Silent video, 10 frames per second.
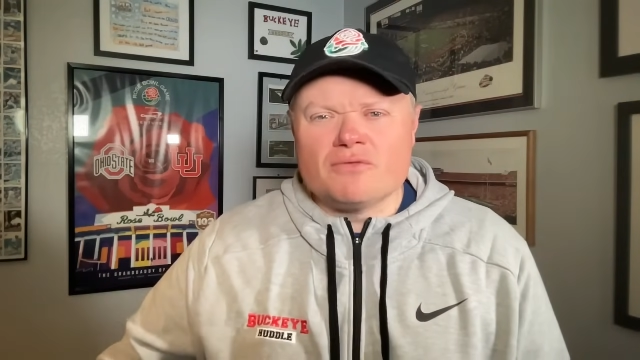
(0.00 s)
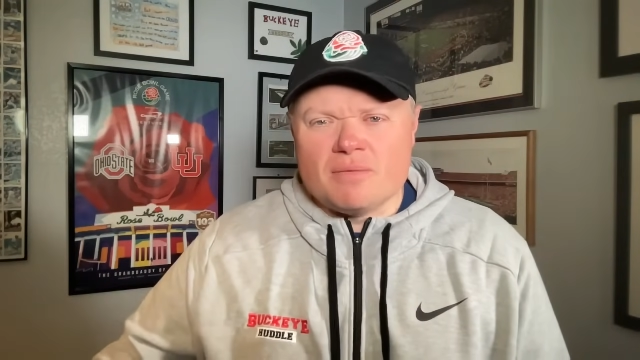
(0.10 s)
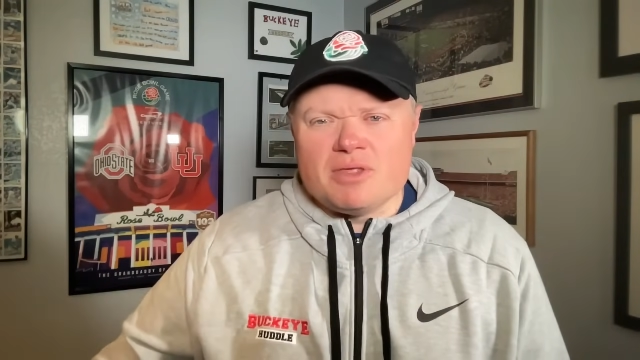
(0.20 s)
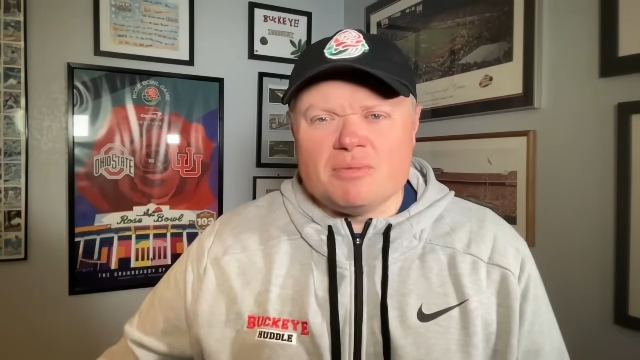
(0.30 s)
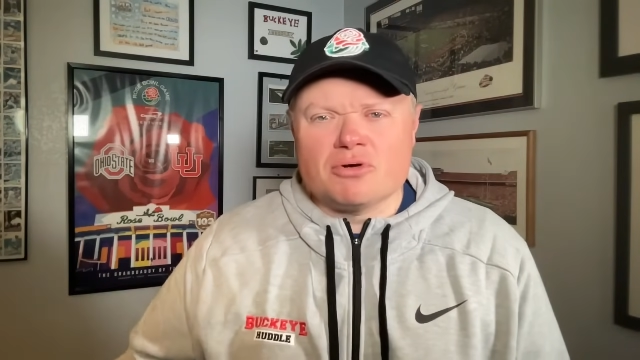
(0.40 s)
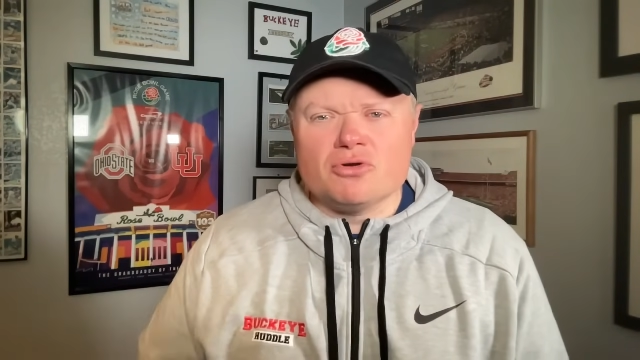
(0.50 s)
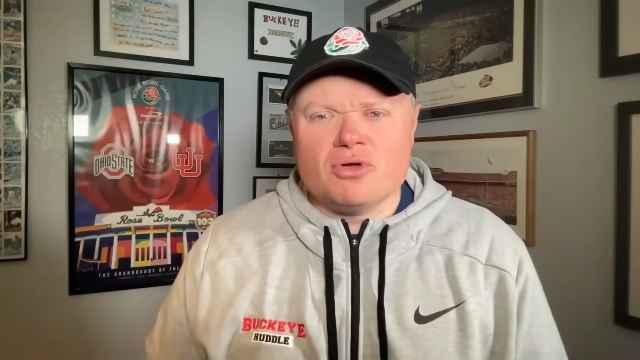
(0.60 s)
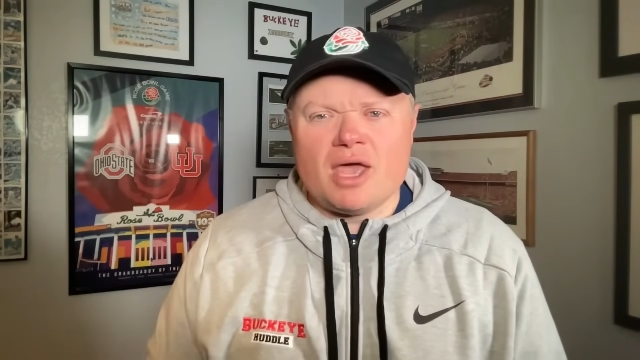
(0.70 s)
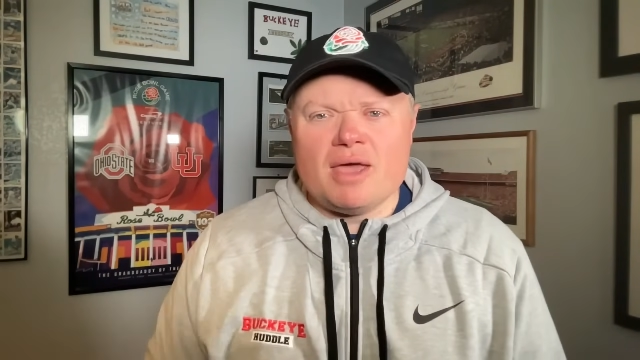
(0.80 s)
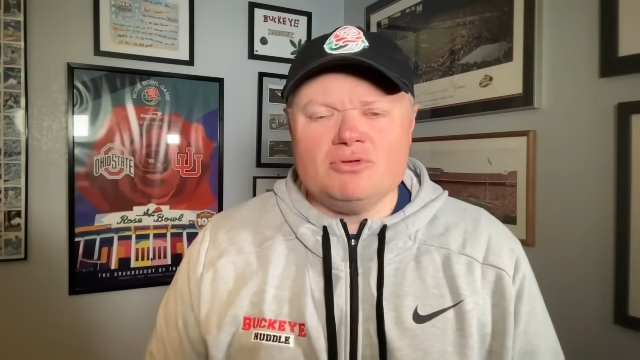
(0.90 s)
from the Purdue
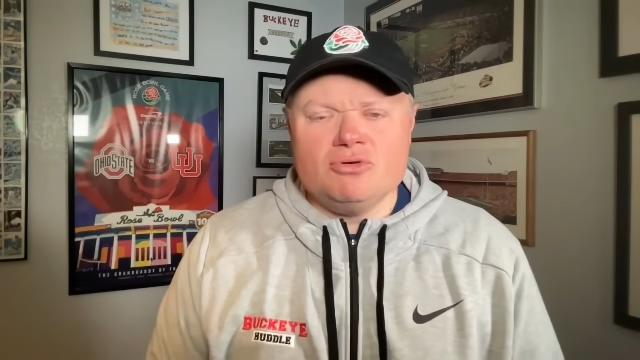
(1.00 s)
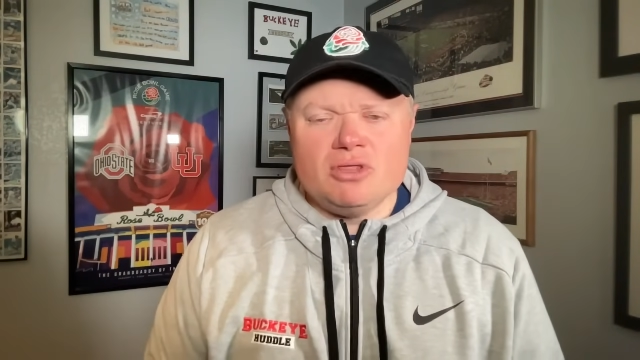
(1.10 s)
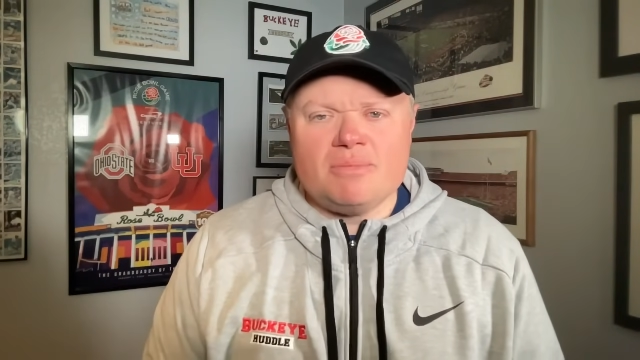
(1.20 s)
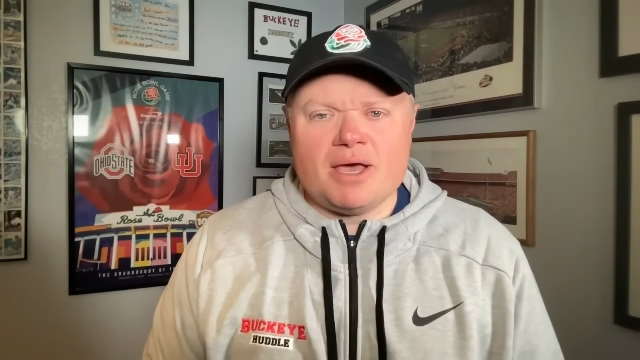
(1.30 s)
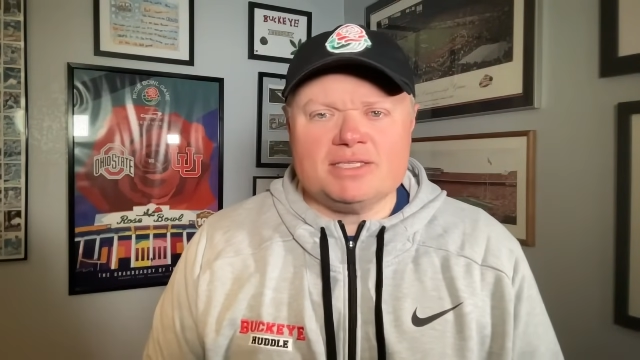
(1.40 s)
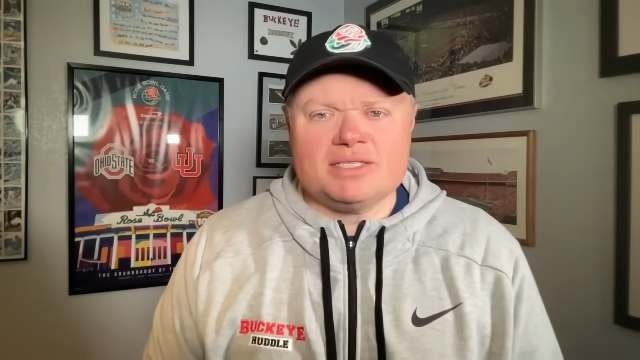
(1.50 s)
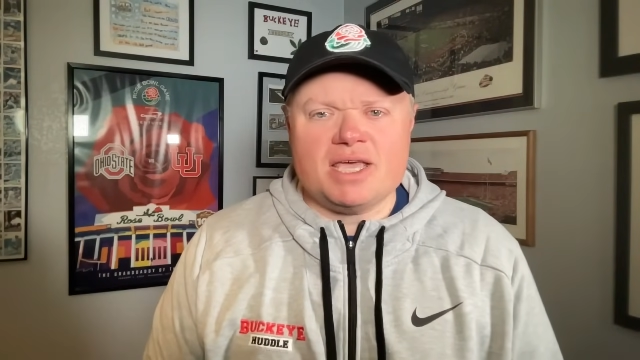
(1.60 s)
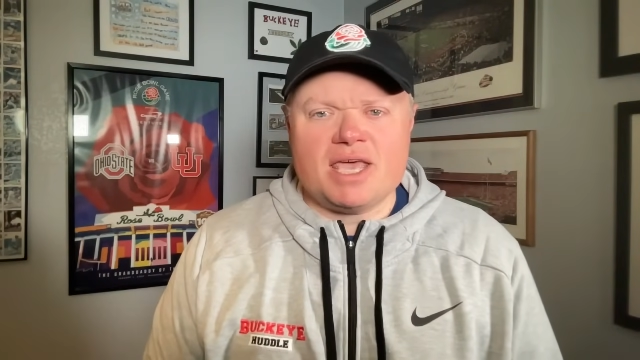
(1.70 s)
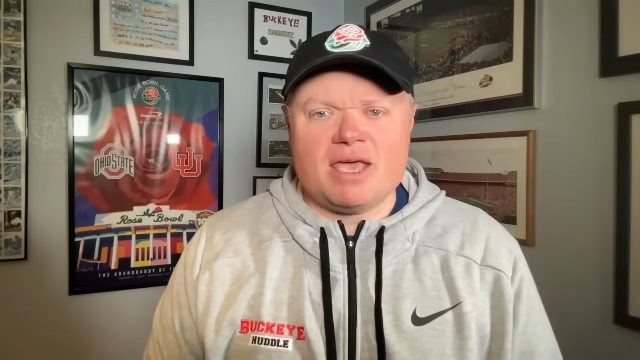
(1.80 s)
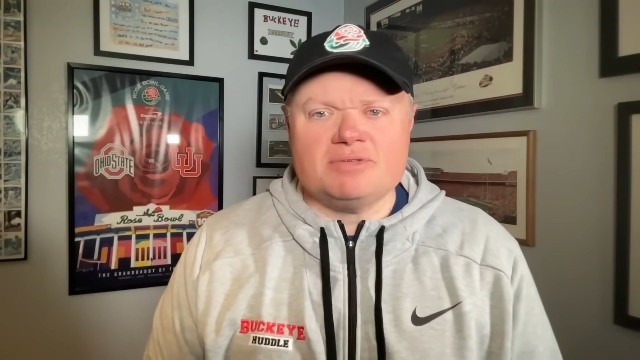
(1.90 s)
game to the Penn
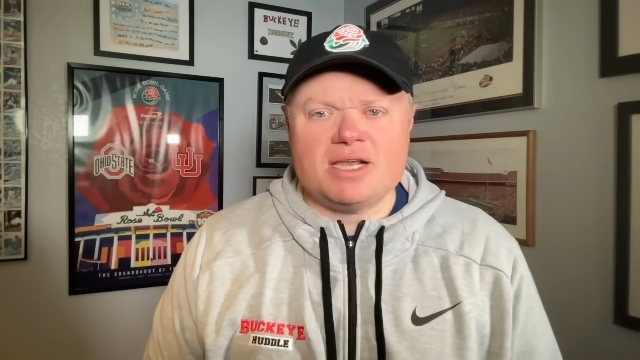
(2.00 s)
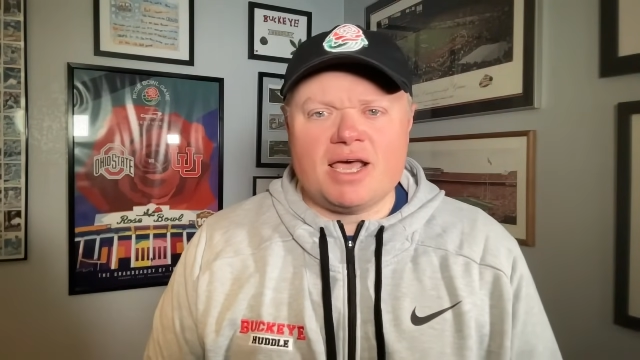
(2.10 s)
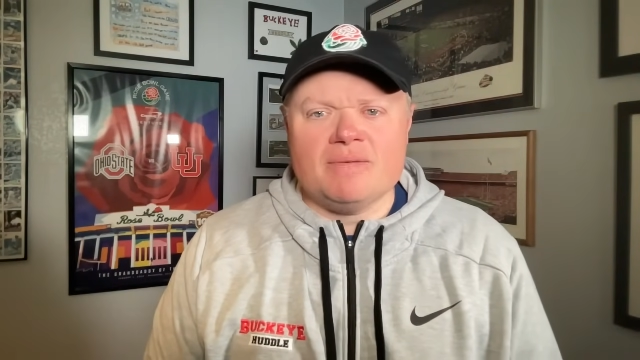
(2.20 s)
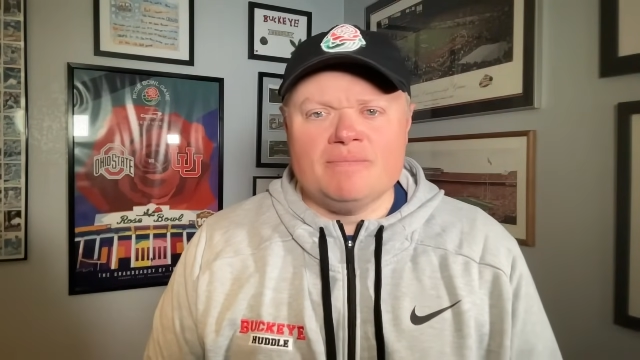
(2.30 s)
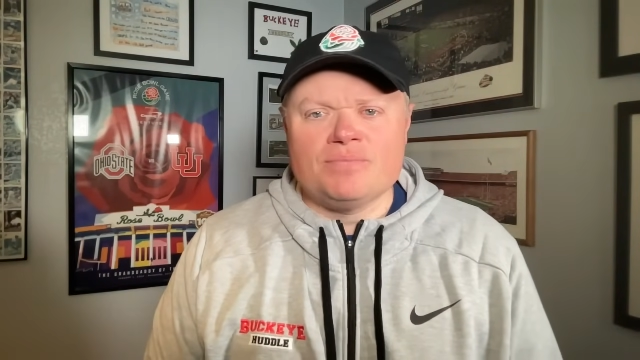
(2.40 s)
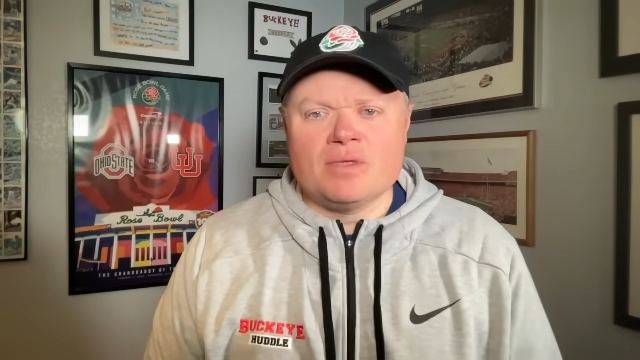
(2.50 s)
State game today.